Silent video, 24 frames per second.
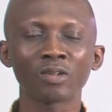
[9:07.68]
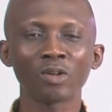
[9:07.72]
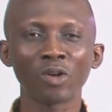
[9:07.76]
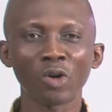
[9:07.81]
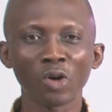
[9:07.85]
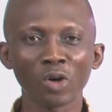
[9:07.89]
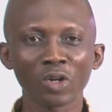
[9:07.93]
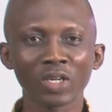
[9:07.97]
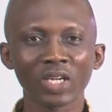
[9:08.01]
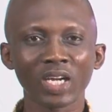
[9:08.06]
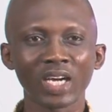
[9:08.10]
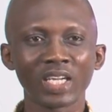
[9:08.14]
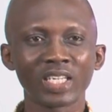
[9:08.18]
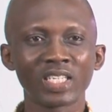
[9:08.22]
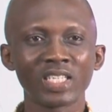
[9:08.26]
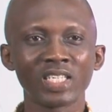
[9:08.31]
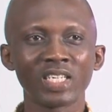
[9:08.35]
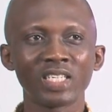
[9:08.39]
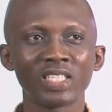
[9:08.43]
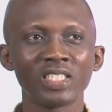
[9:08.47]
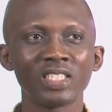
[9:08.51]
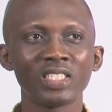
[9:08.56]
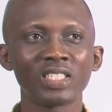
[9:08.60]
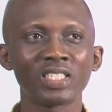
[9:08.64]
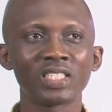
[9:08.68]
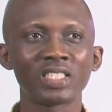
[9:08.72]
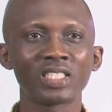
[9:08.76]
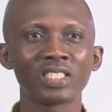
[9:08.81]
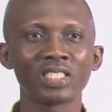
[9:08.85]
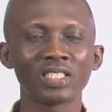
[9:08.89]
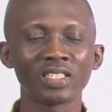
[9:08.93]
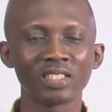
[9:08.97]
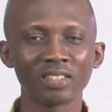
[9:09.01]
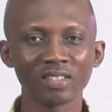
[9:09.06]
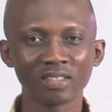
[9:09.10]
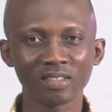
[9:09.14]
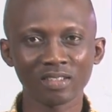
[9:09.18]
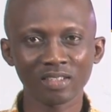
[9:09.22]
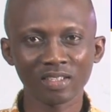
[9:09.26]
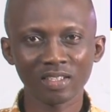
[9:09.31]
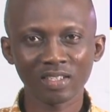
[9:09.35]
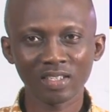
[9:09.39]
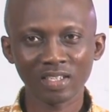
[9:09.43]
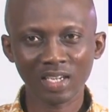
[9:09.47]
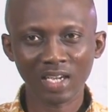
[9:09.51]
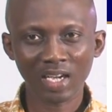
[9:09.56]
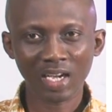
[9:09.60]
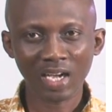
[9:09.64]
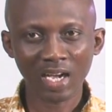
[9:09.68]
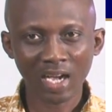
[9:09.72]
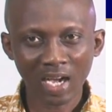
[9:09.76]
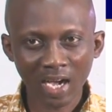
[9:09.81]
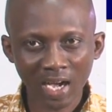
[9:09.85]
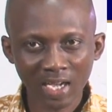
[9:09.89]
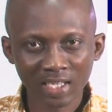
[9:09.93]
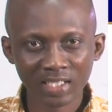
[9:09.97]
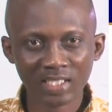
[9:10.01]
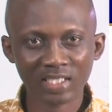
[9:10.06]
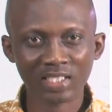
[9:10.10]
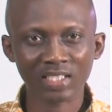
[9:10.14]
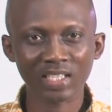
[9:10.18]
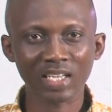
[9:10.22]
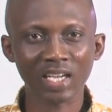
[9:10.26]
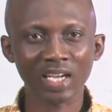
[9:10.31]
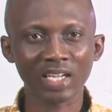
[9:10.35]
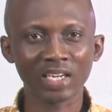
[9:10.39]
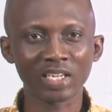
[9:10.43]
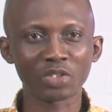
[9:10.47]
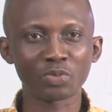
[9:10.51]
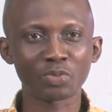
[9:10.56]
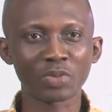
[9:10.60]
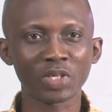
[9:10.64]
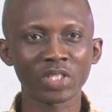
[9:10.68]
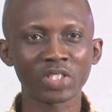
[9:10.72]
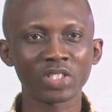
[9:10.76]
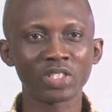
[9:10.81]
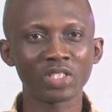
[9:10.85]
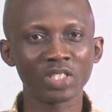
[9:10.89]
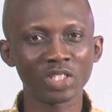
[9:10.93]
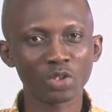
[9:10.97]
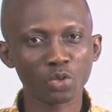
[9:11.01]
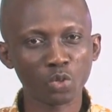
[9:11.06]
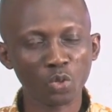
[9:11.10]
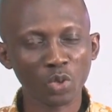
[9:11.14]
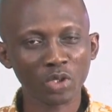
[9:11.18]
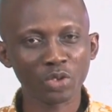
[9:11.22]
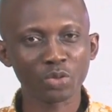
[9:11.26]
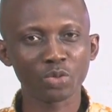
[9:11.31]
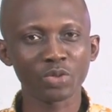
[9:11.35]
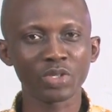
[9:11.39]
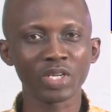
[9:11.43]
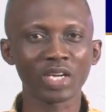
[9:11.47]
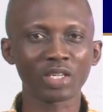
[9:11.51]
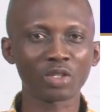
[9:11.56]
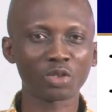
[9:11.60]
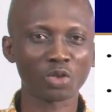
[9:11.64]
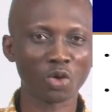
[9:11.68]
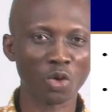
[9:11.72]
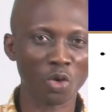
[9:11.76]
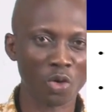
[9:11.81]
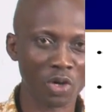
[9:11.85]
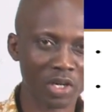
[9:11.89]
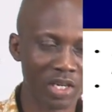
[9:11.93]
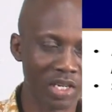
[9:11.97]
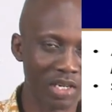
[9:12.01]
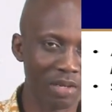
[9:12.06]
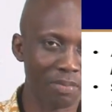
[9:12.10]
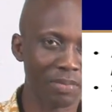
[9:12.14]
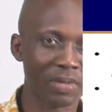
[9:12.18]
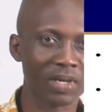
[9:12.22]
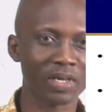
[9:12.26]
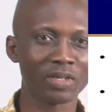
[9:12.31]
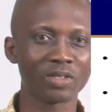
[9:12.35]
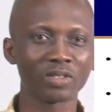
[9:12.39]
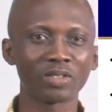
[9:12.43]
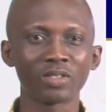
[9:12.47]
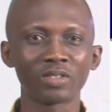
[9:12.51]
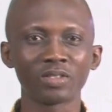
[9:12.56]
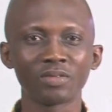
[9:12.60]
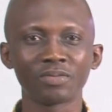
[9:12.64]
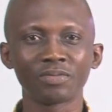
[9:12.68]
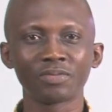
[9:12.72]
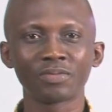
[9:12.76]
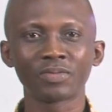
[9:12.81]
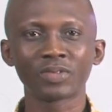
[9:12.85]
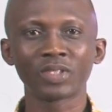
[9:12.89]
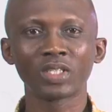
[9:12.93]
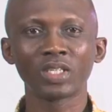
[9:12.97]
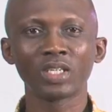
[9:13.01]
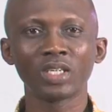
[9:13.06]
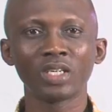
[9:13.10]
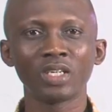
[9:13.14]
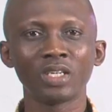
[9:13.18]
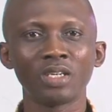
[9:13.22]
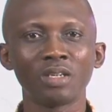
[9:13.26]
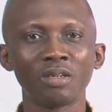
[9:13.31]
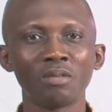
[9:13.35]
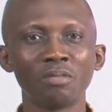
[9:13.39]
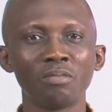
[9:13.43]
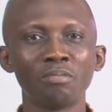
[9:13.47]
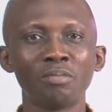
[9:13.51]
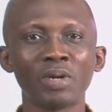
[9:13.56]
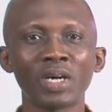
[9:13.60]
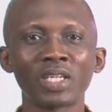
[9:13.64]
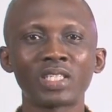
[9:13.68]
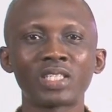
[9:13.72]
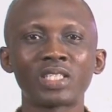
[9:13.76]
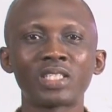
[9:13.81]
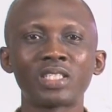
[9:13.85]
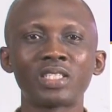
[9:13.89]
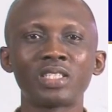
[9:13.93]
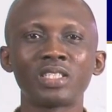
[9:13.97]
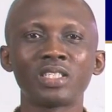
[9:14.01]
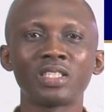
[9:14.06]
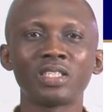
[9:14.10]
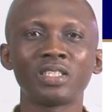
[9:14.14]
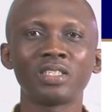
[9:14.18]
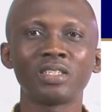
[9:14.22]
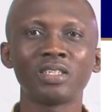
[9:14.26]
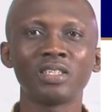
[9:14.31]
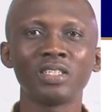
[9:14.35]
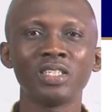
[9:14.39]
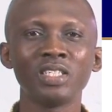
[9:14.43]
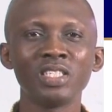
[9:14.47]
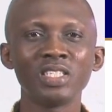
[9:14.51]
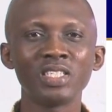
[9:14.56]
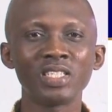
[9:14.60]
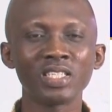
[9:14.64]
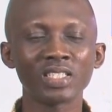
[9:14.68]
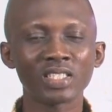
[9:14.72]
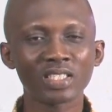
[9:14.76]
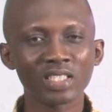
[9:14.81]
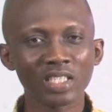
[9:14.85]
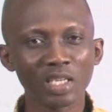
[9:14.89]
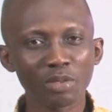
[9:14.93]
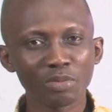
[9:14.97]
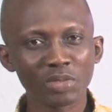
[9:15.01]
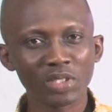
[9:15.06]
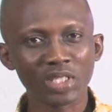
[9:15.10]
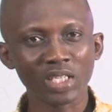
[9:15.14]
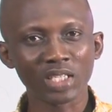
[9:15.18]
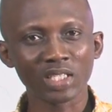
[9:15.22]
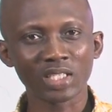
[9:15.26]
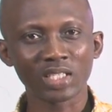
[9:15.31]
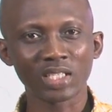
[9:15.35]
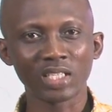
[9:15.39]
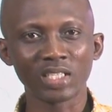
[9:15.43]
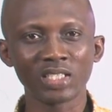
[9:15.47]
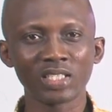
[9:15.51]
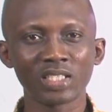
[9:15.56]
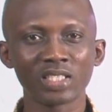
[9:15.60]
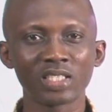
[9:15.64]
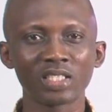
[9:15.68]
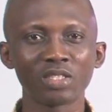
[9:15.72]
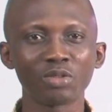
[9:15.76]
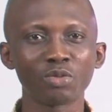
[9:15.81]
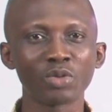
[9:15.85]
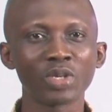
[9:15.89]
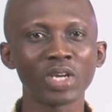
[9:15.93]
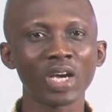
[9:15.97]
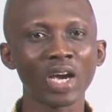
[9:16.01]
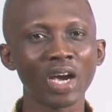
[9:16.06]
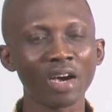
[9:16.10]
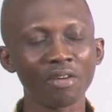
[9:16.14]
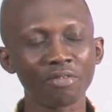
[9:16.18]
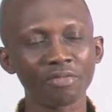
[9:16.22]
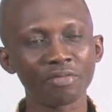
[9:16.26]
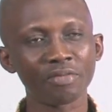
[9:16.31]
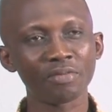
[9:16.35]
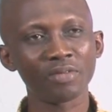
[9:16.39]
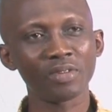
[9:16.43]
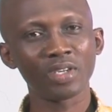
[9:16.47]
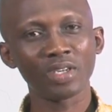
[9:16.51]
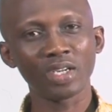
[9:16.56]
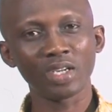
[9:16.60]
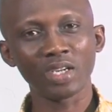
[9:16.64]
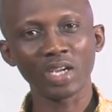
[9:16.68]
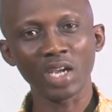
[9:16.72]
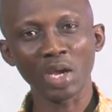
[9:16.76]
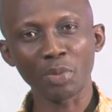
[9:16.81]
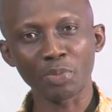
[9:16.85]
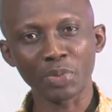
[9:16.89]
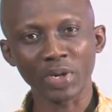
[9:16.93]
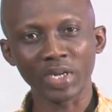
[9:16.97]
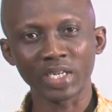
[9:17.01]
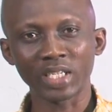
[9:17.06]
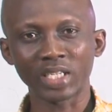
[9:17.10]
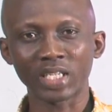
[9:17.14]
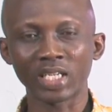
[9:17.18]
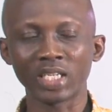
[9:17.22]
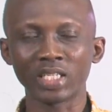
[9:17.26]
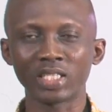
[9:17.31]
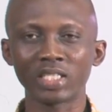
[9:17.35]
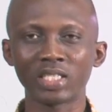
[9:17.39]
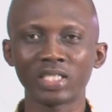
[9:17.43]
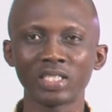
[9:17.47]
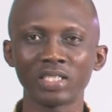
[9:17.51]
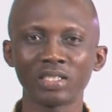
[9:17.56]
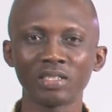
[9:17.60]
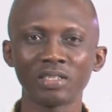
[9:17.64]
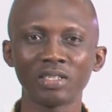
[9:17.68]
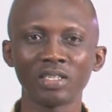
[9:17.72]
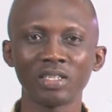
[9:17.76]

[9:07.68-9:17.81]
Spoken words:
all Ghanaians as an expression is what we are talking about. But in this same sentence, we have a predicate.